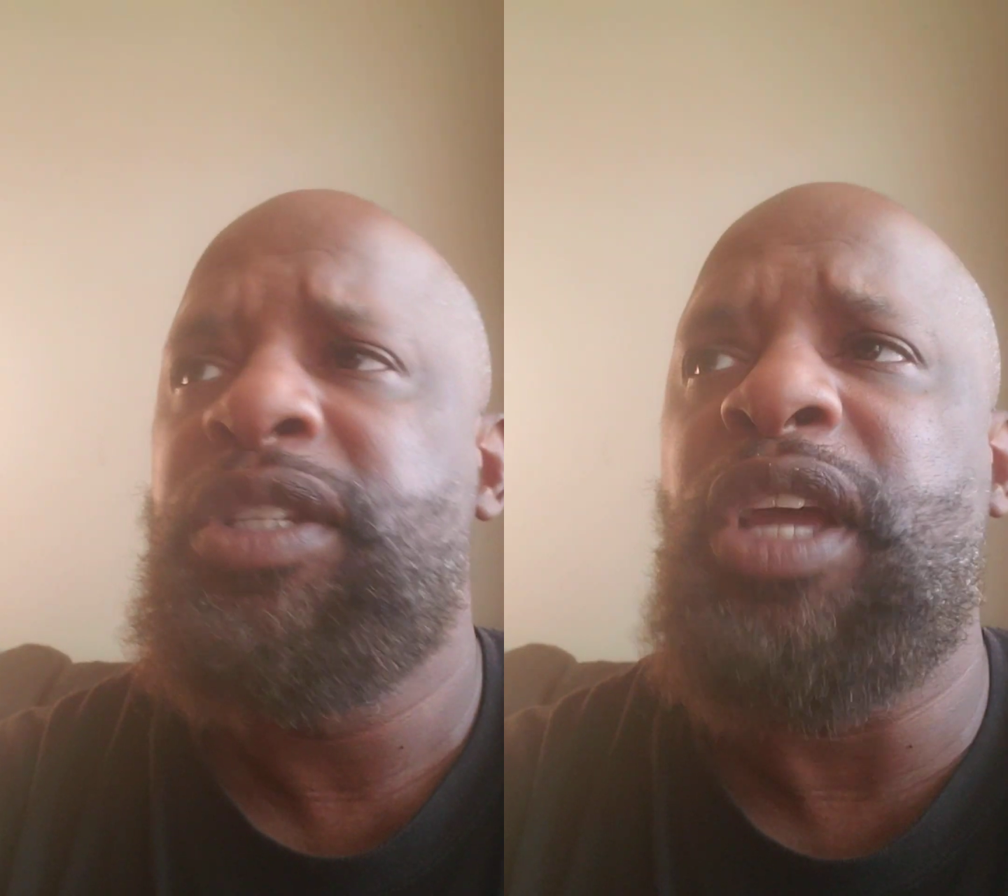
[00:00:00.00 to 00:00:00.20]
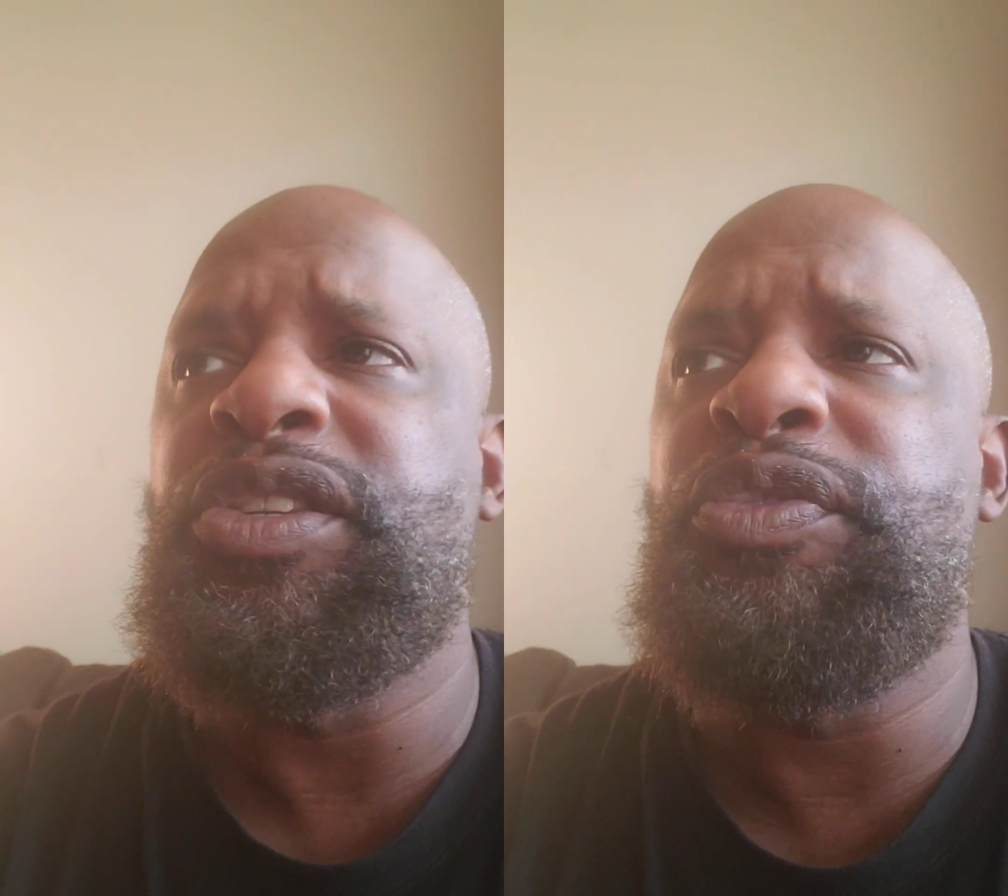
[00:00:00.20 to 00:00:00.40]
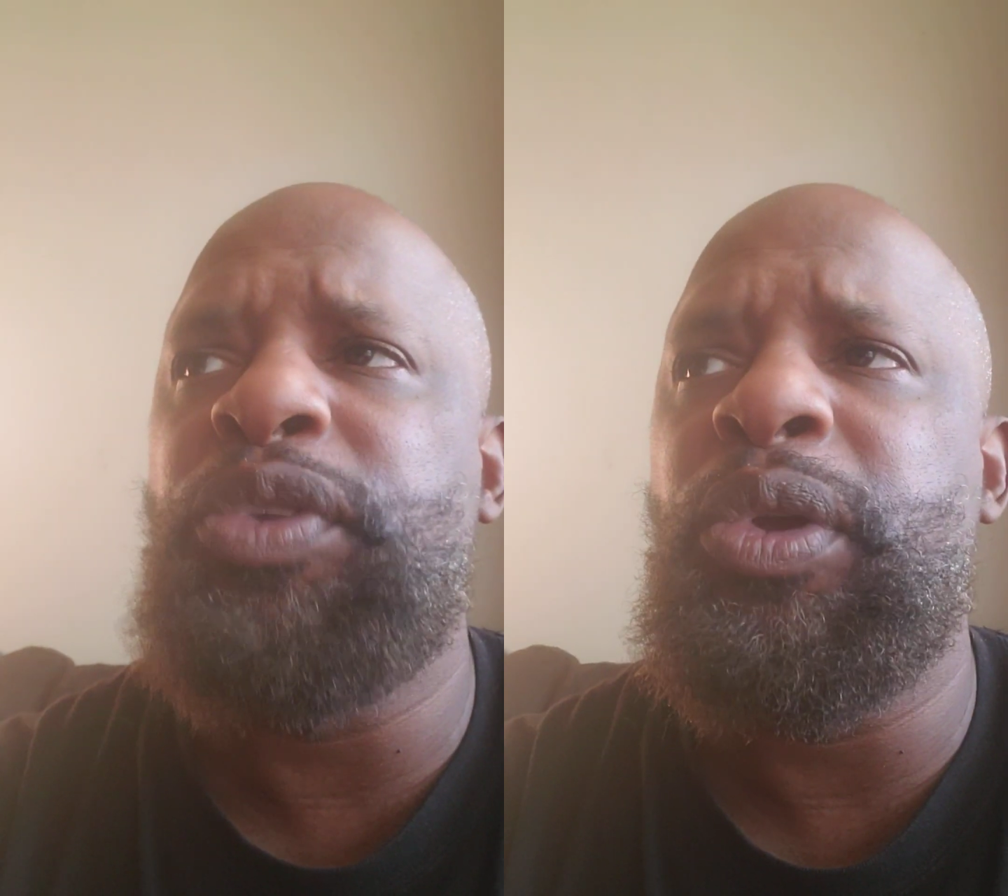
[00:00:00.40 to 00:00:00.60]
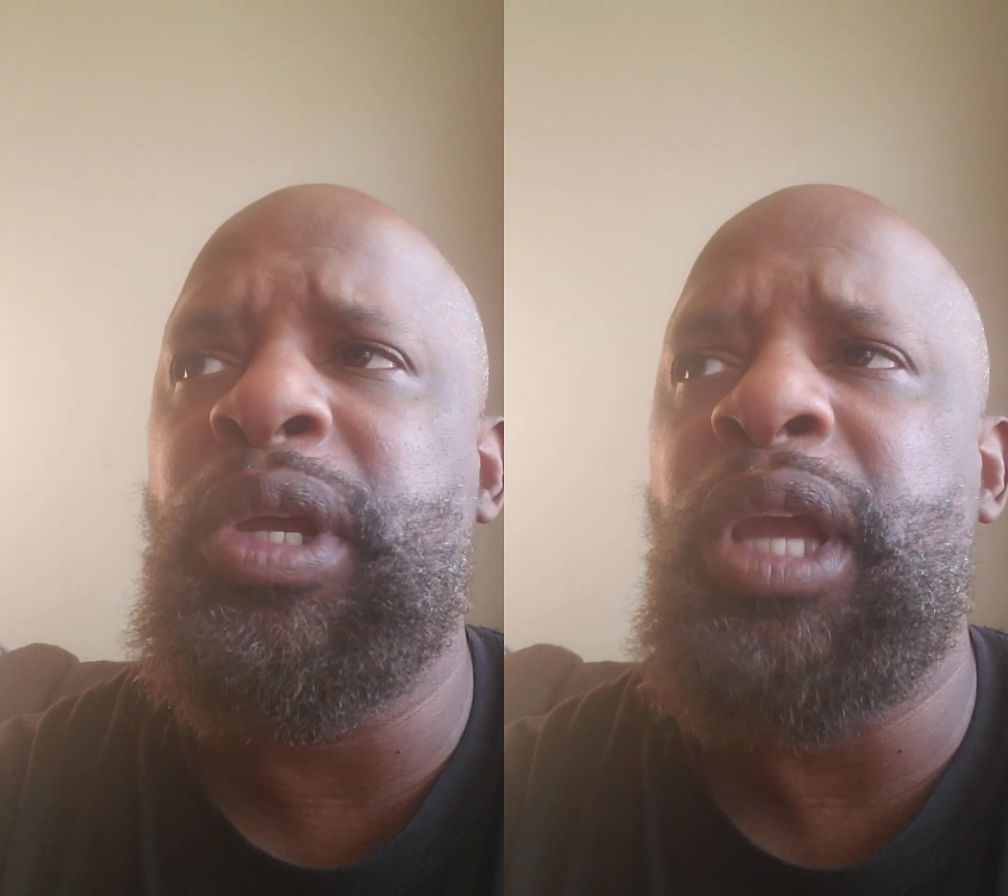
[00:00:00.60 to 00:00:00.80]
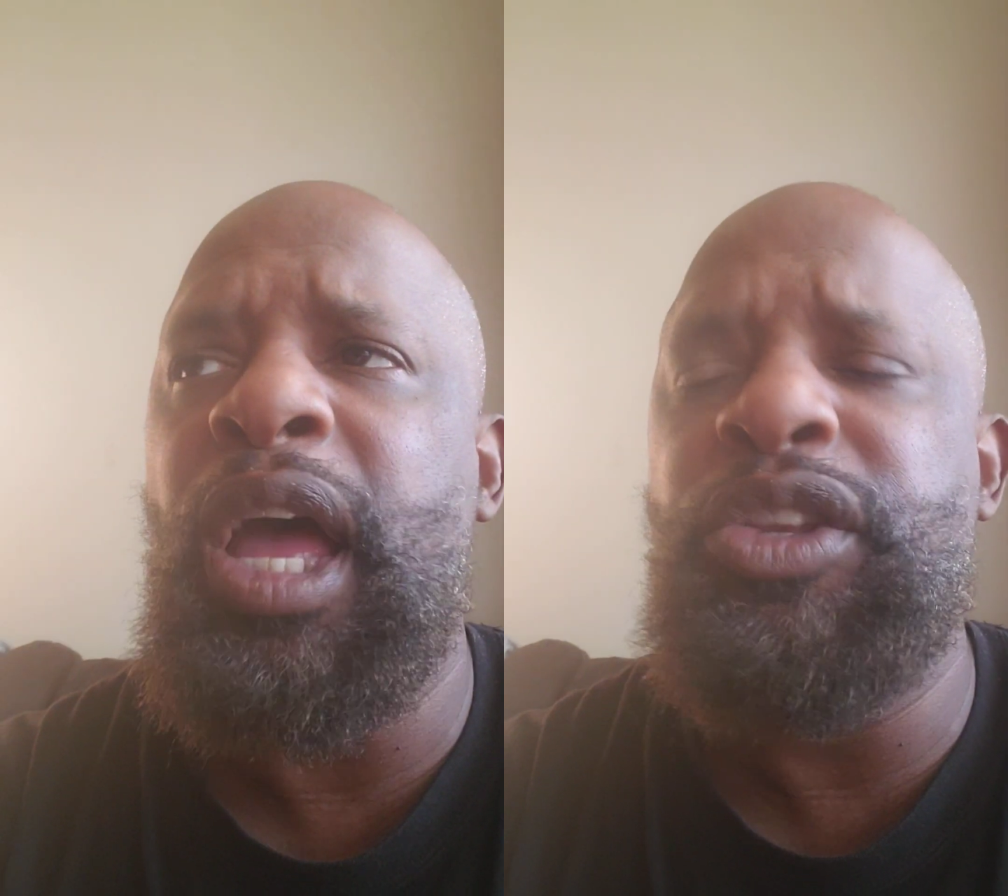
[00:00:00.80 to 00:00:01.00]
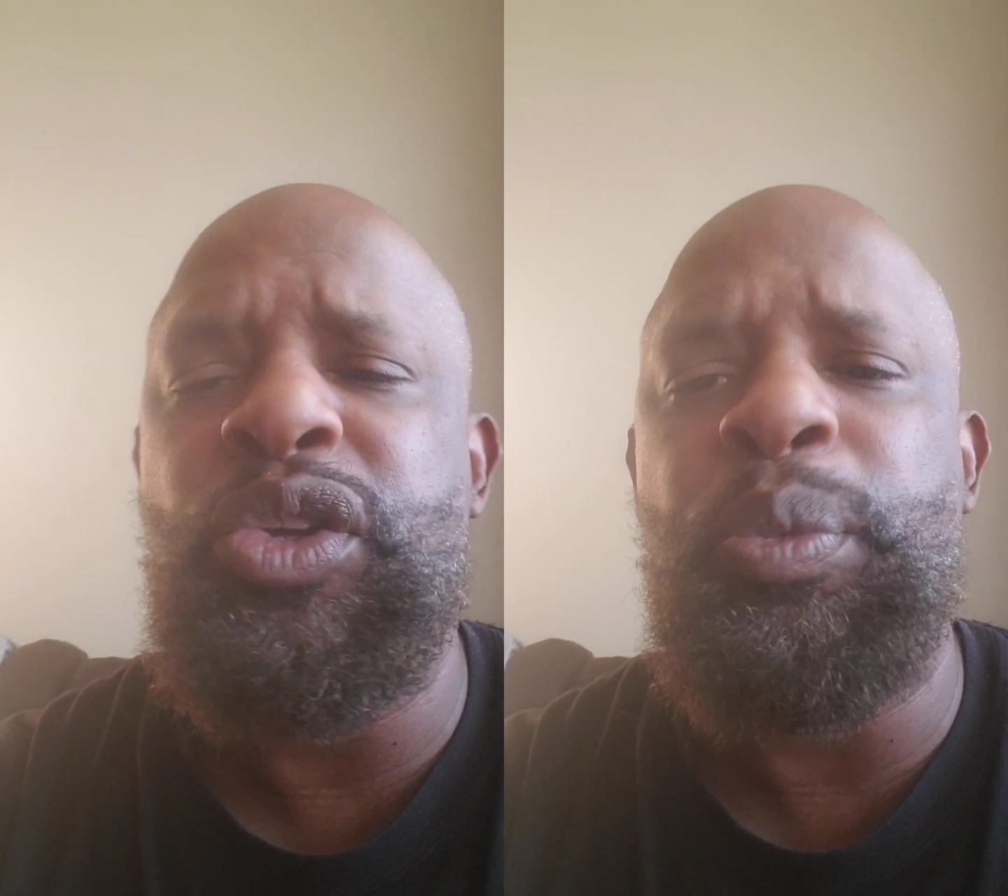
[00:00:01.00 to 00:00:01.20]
Tyson Fury. I do